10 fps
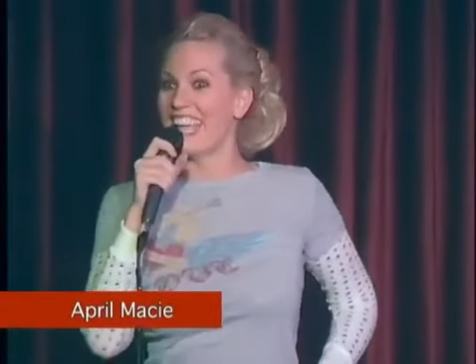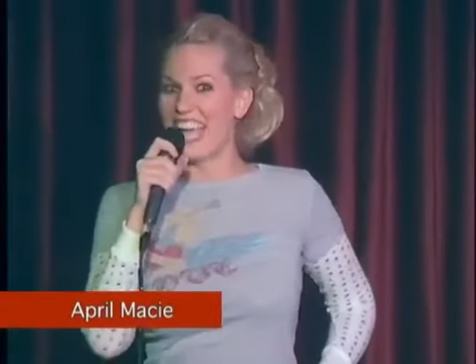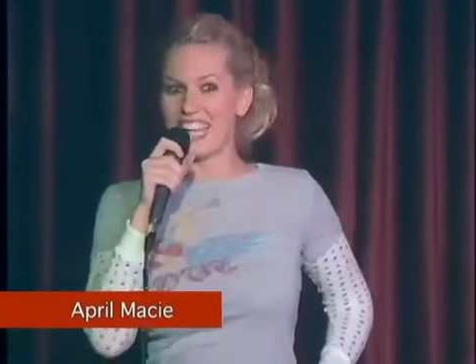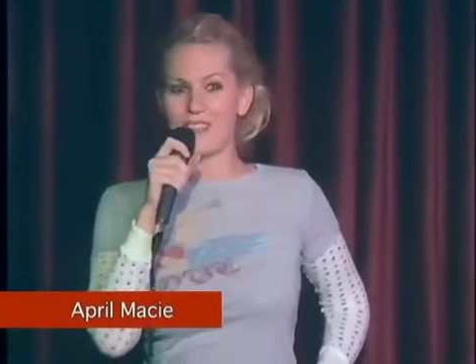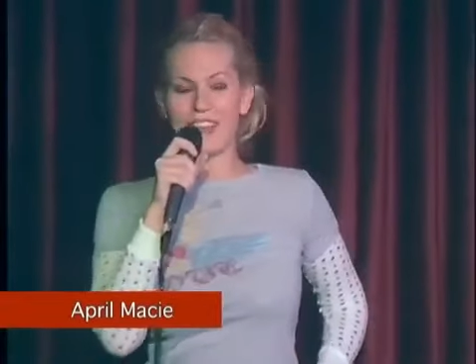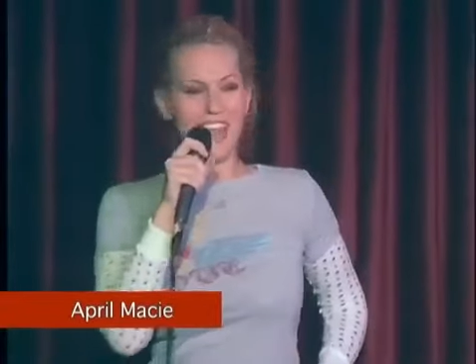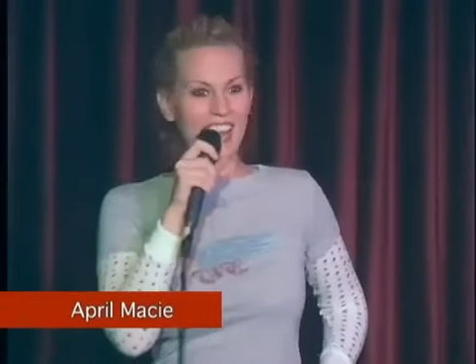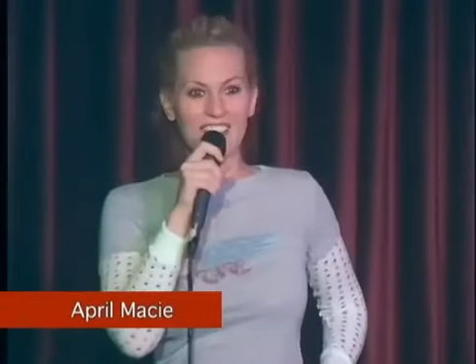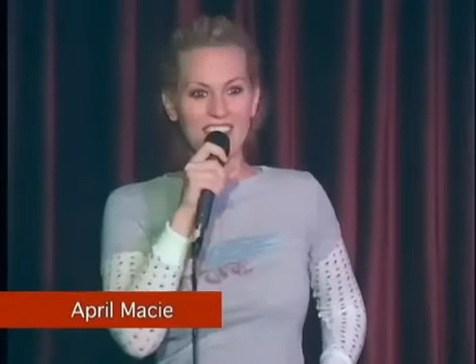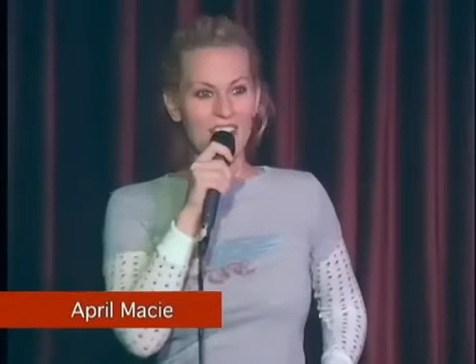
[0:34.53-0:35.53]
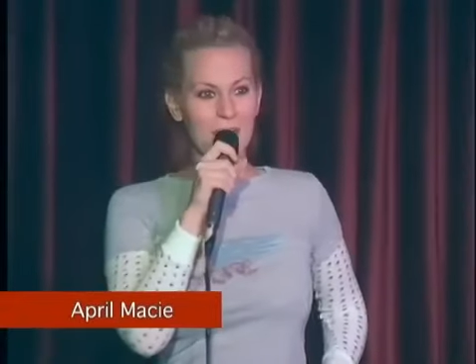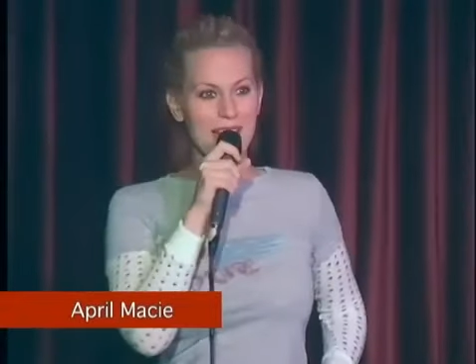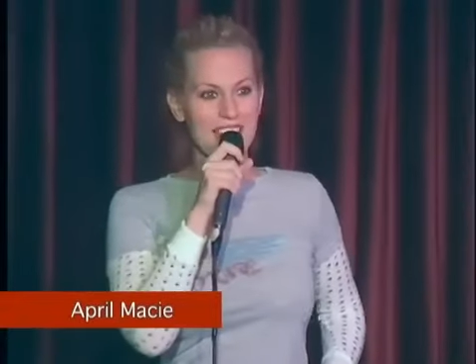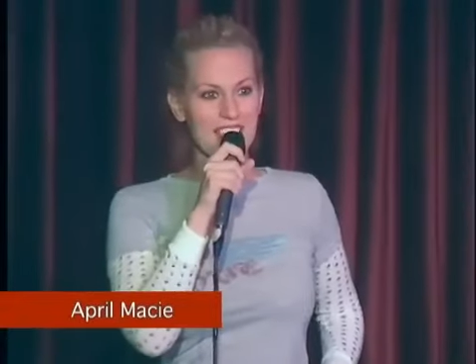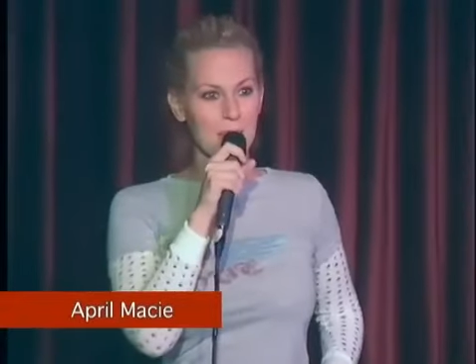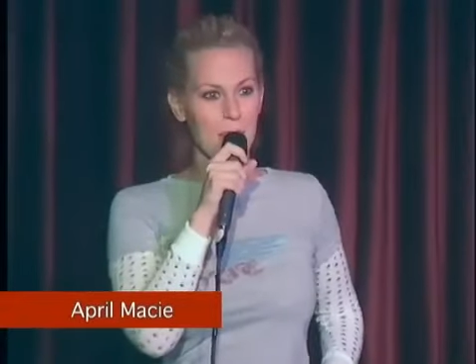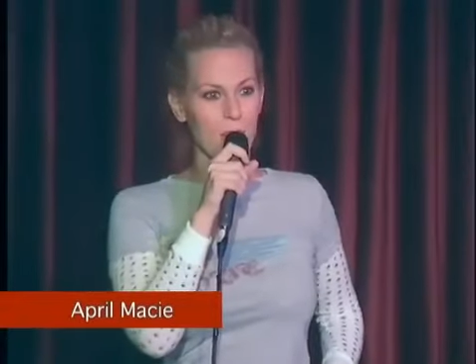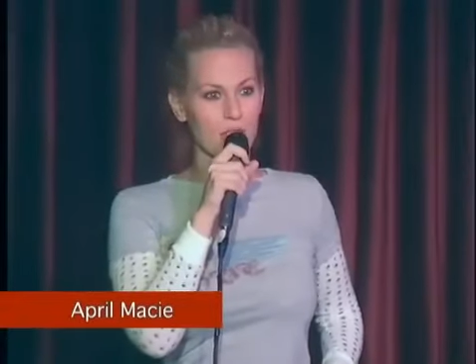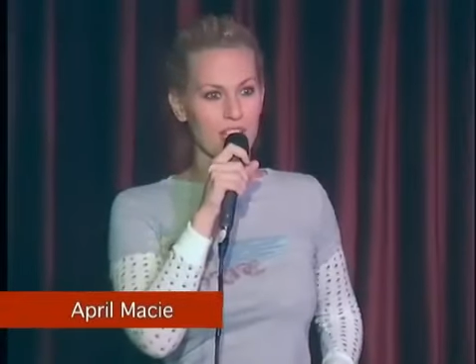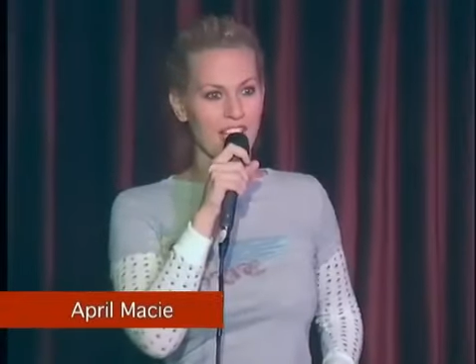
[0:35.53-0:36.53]
Yeah, any any of y'all been to these
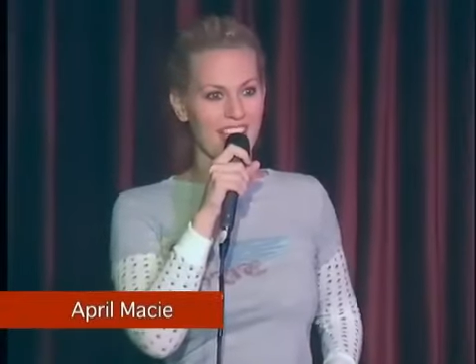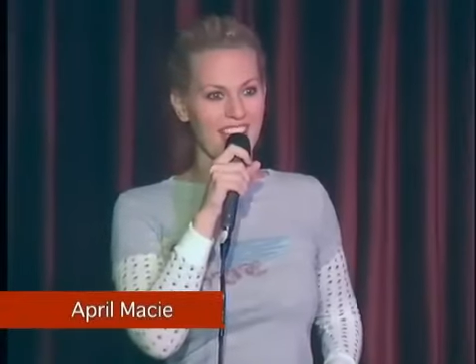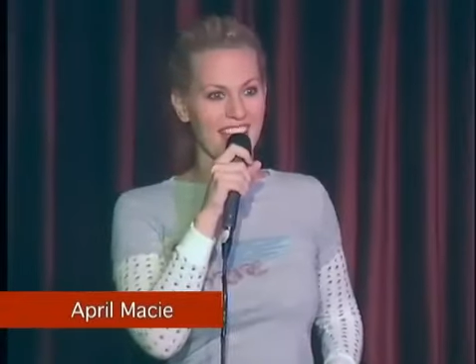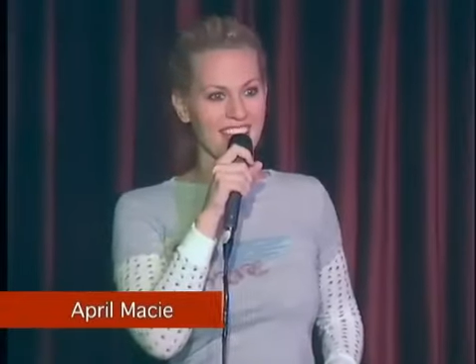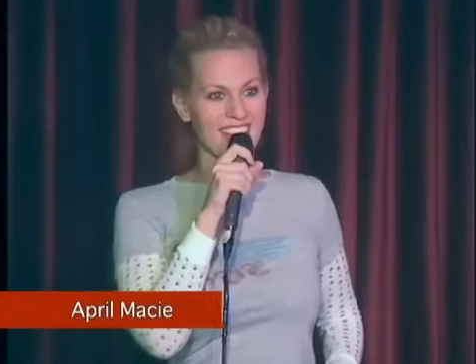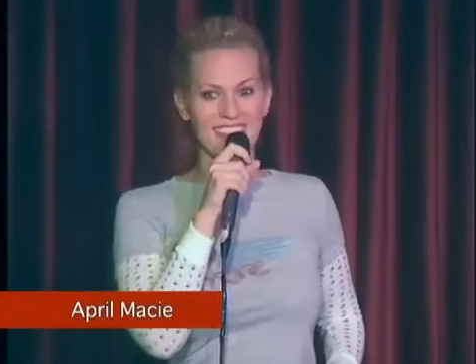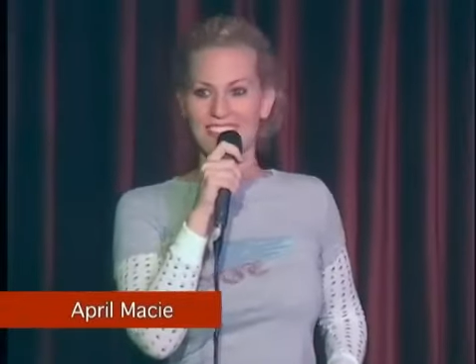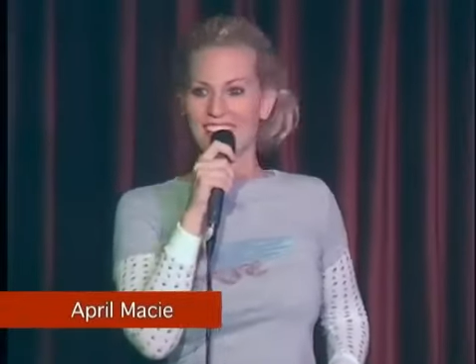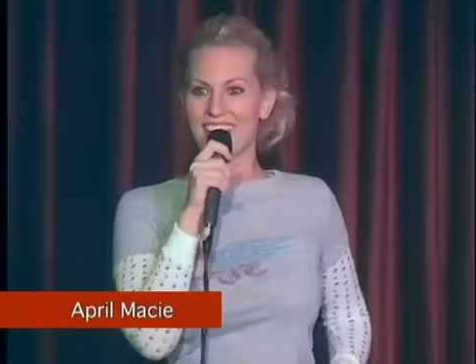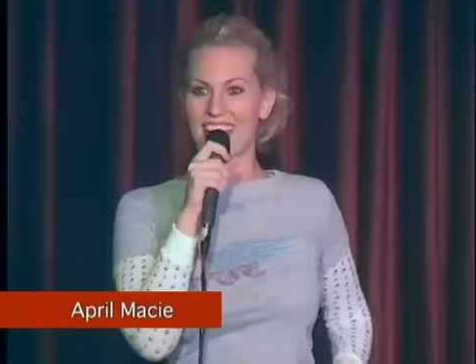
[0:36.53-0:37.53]
bull things?